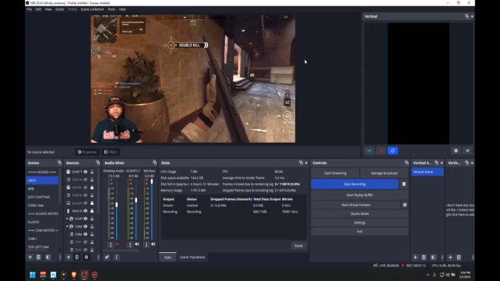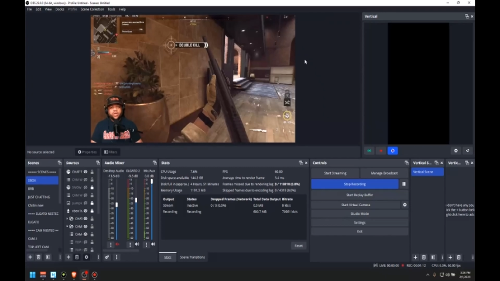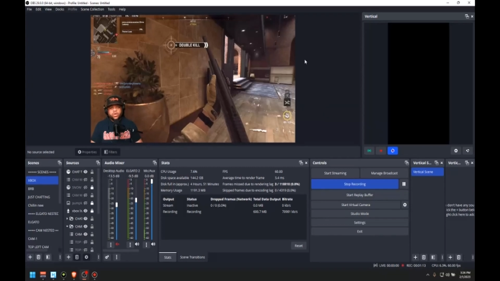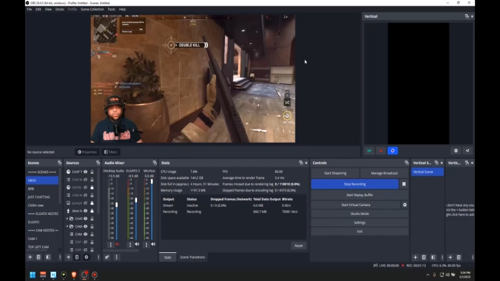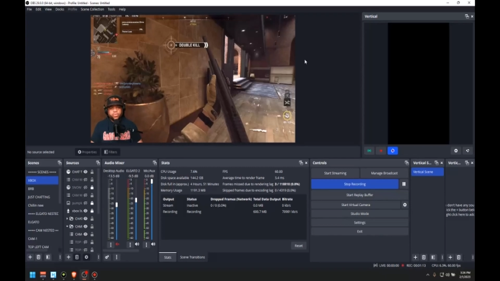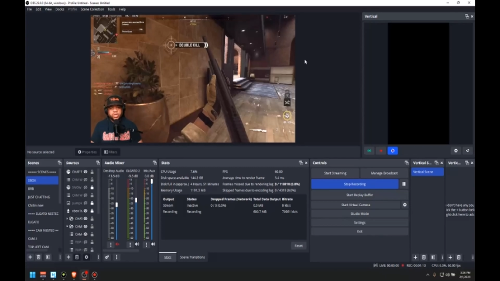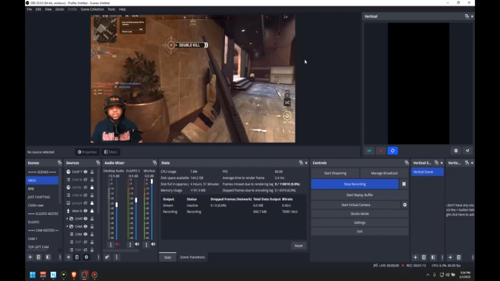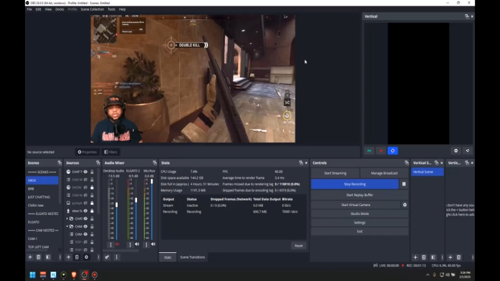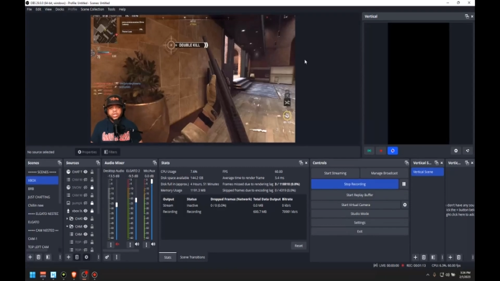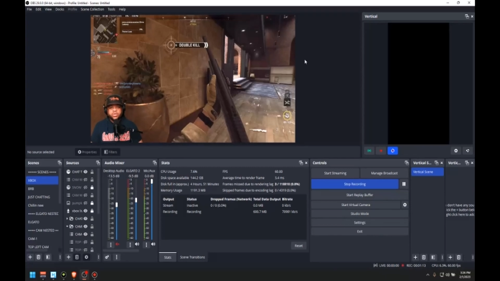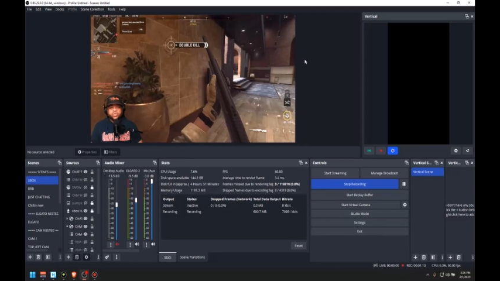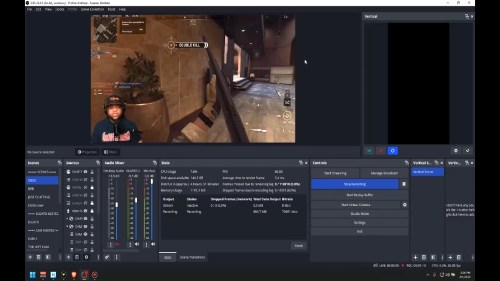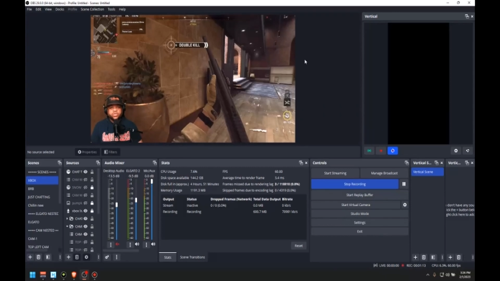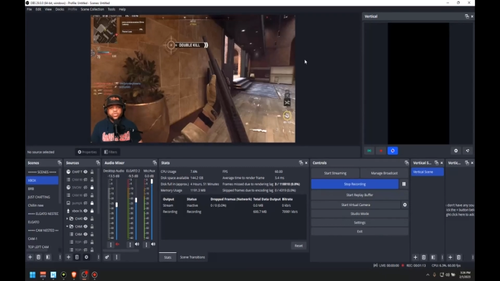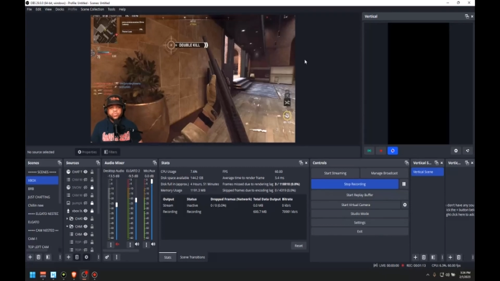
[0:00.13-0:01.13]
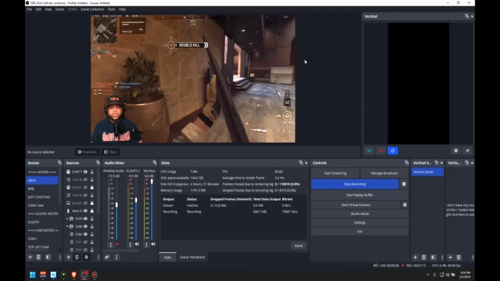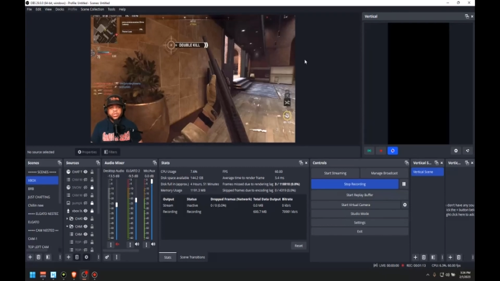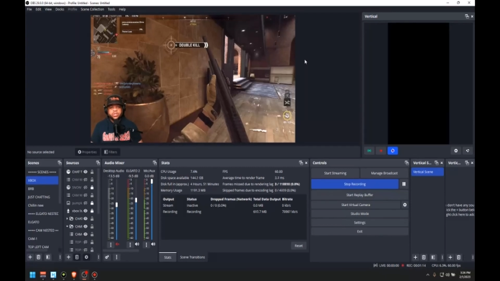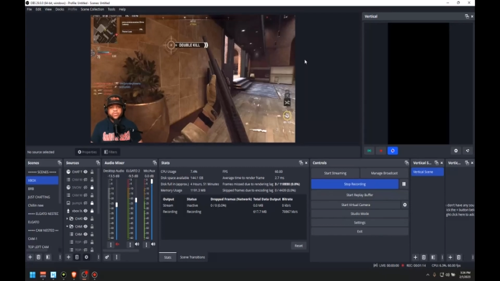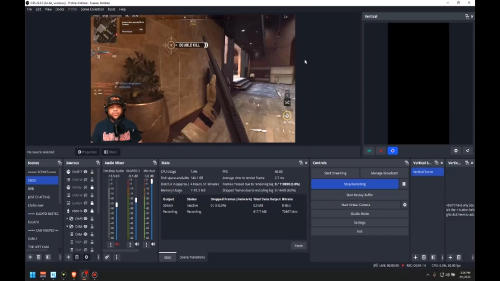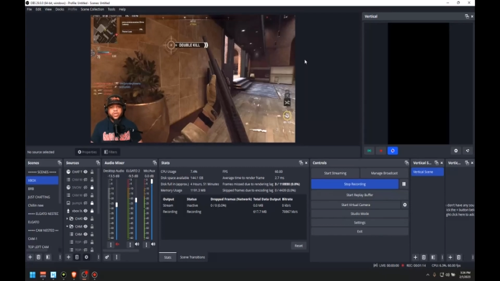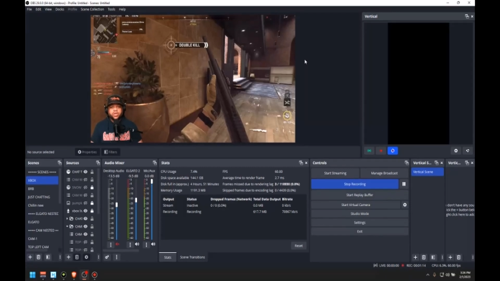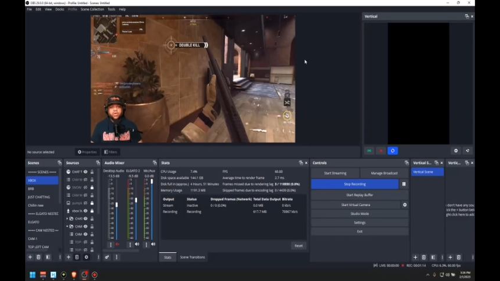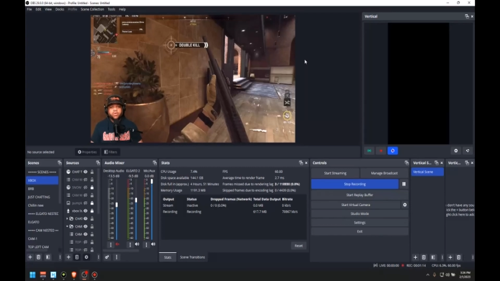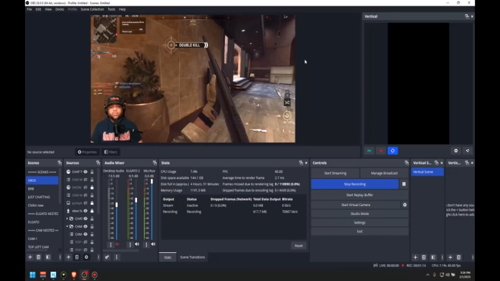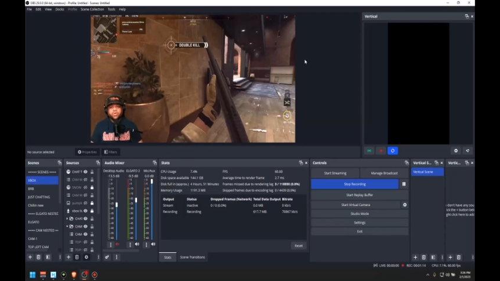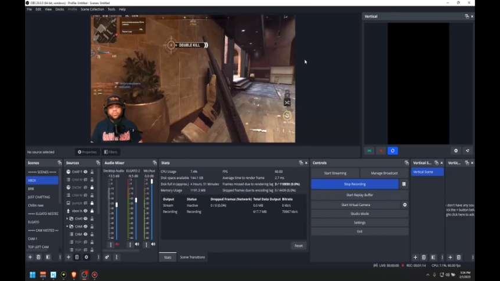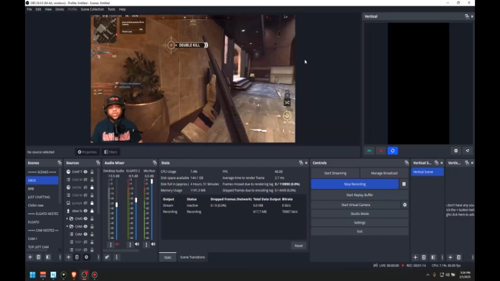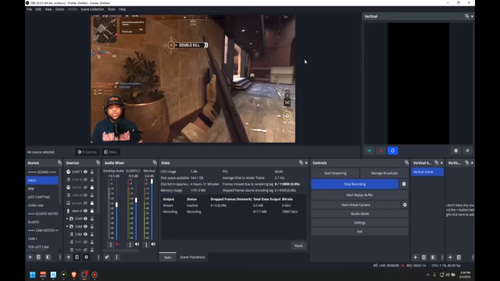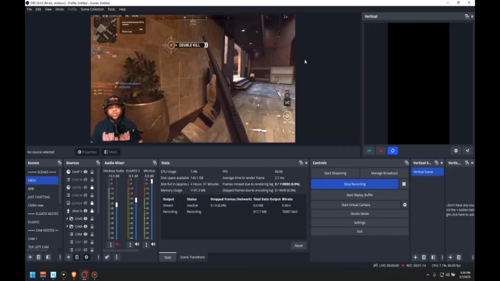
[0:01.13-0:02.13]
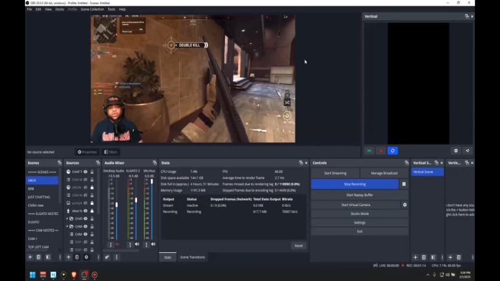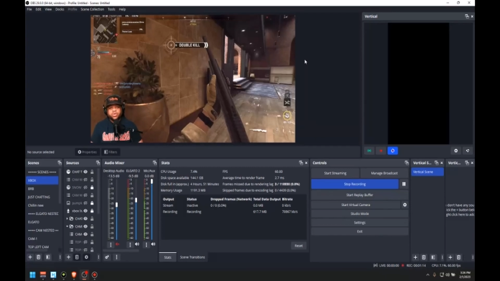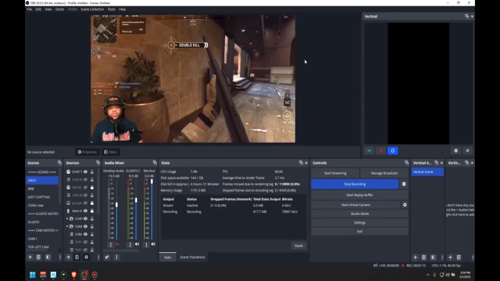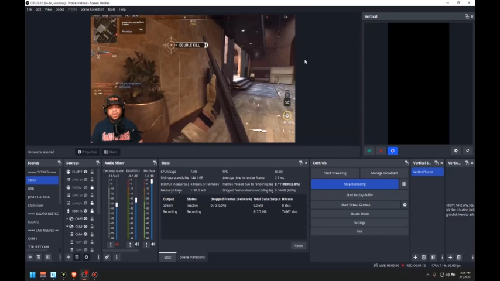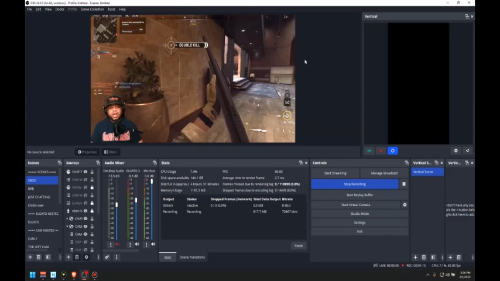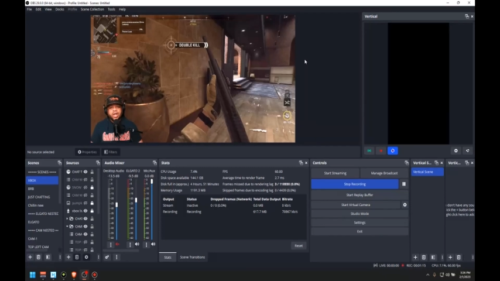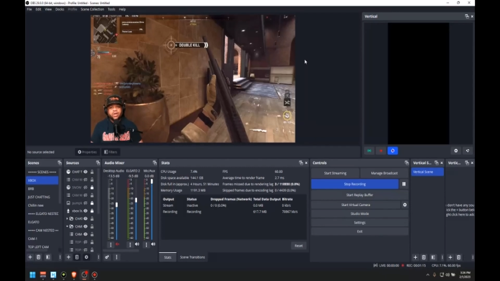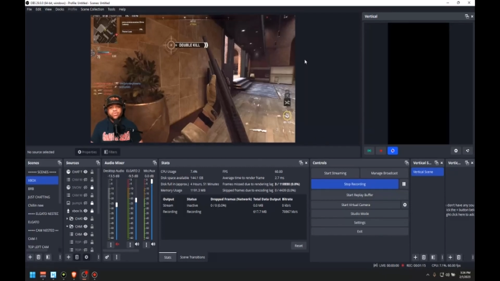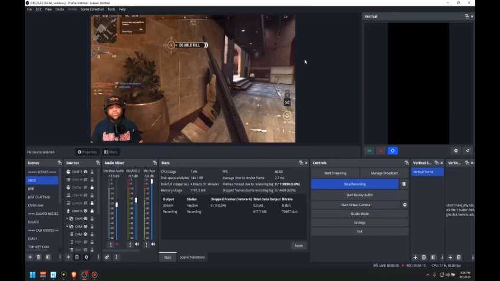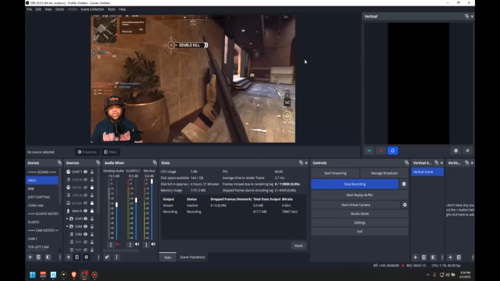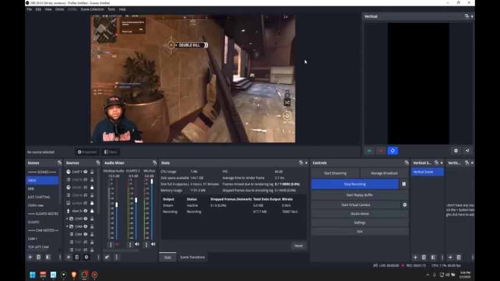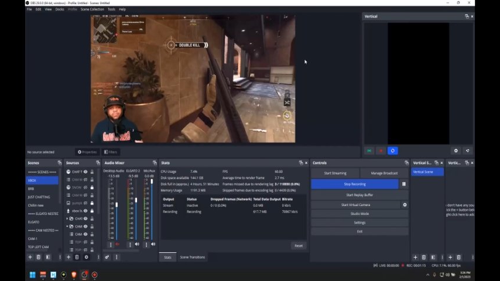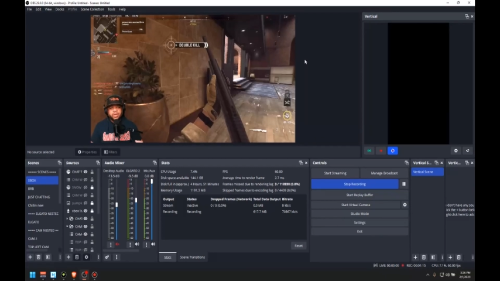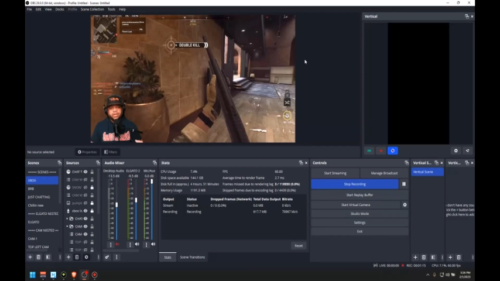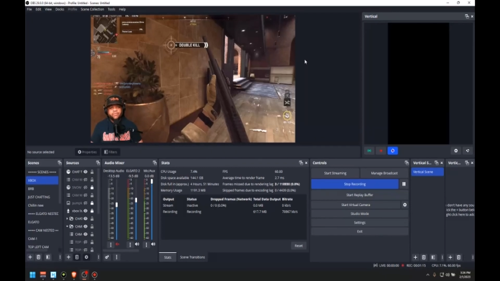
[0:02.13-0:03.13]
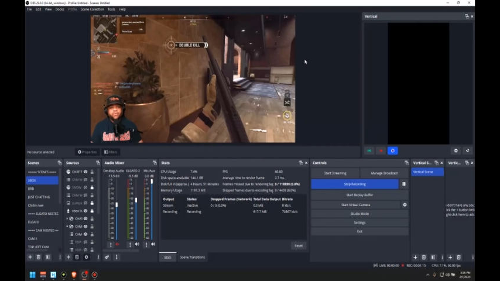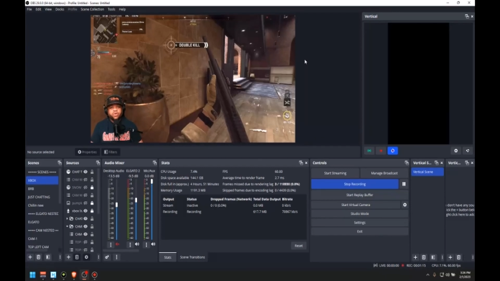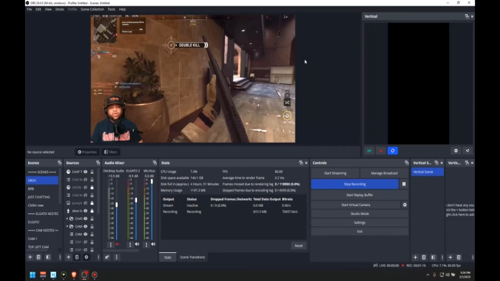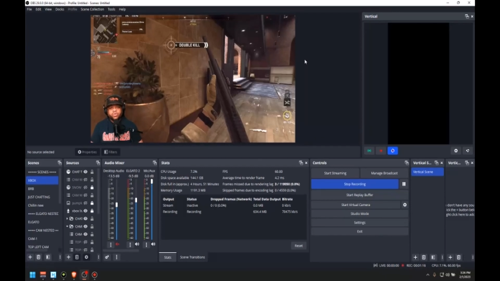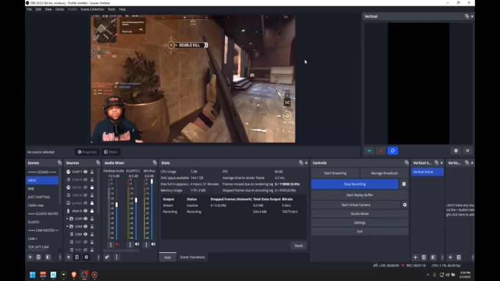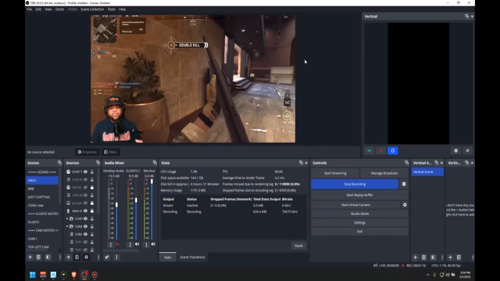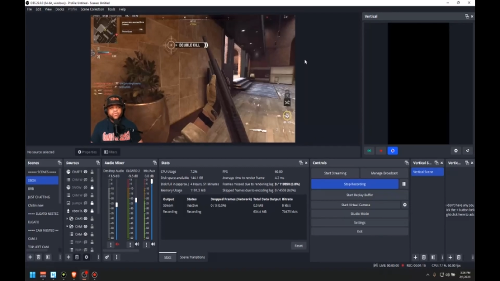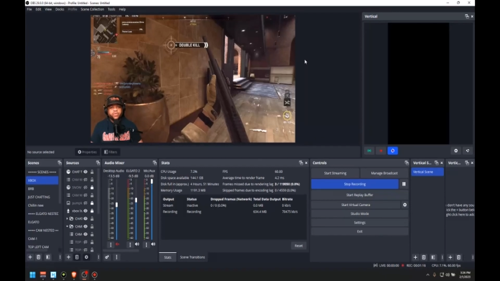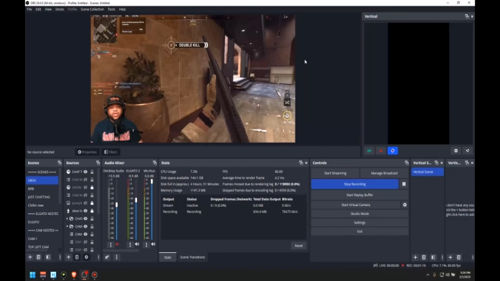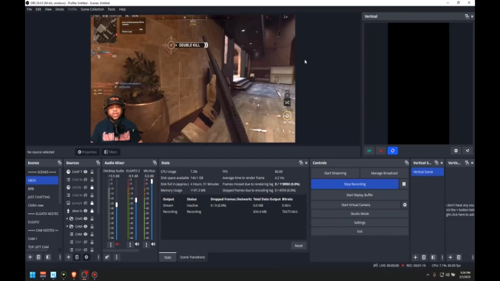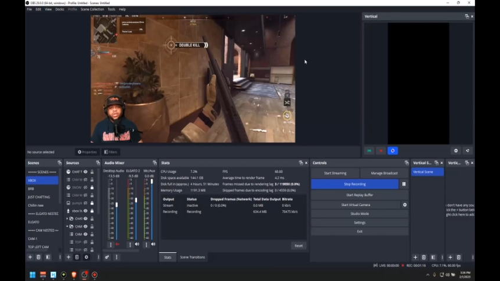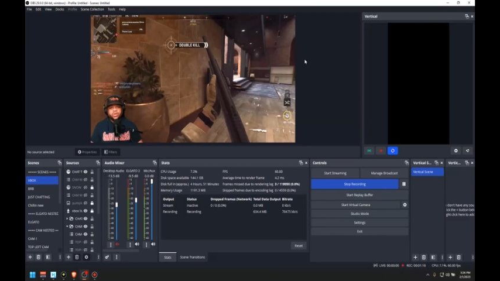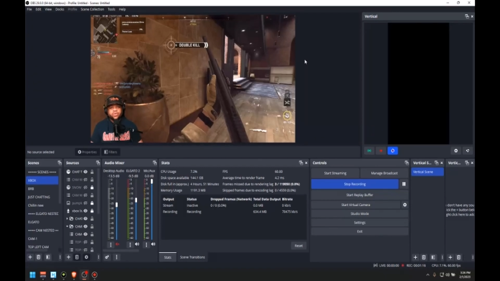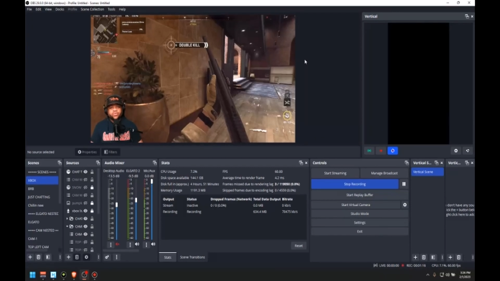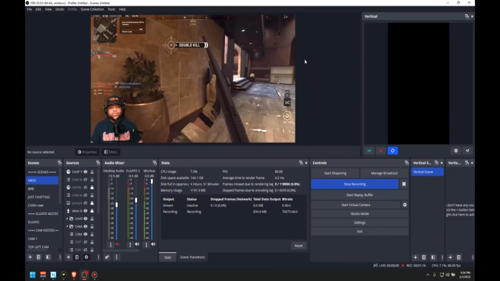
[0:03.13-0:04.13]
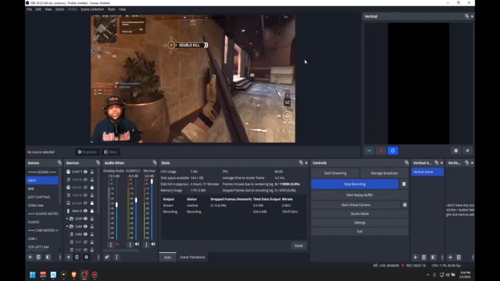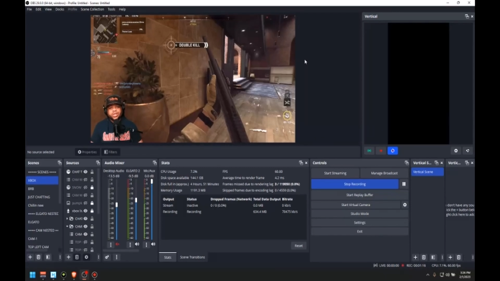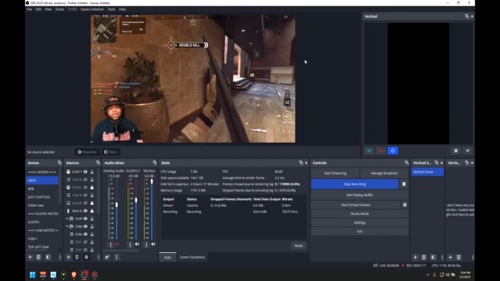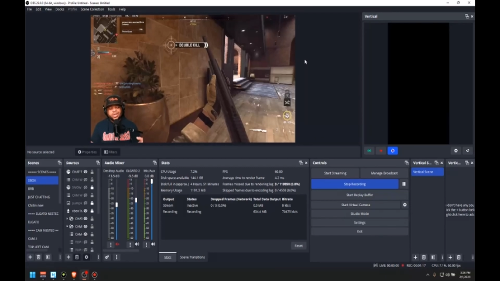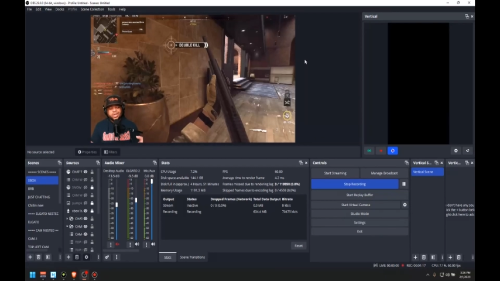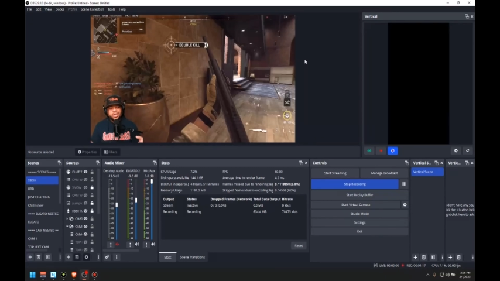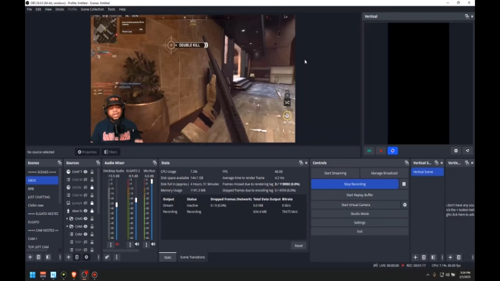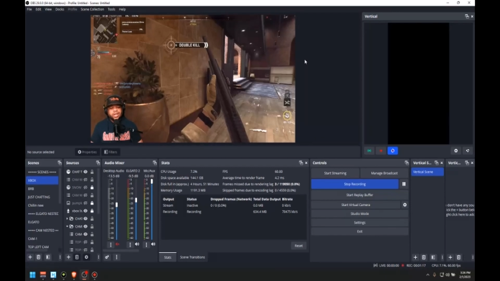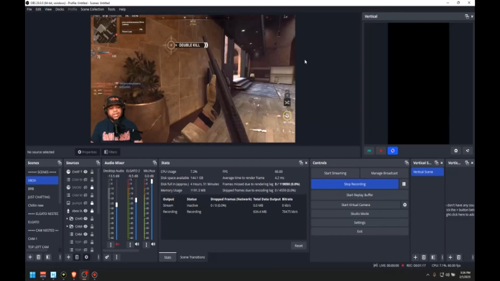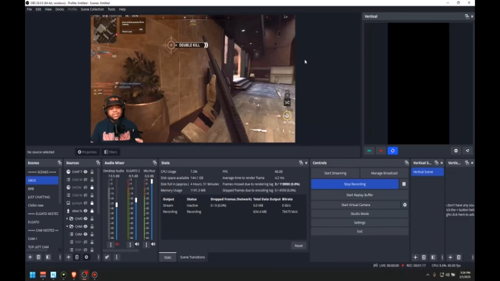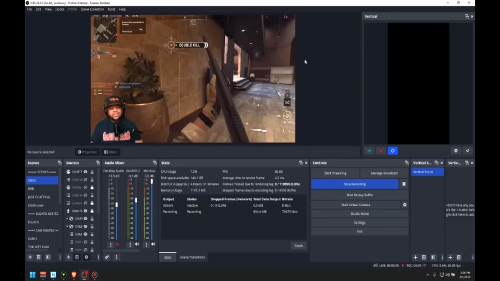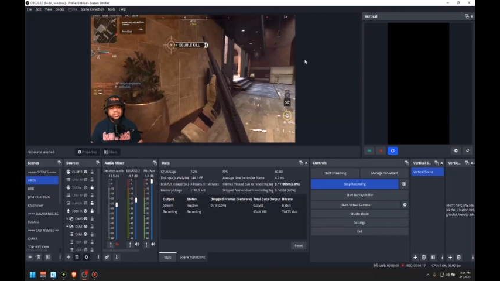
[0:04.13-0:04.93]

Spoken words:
[unreadable: no face in view]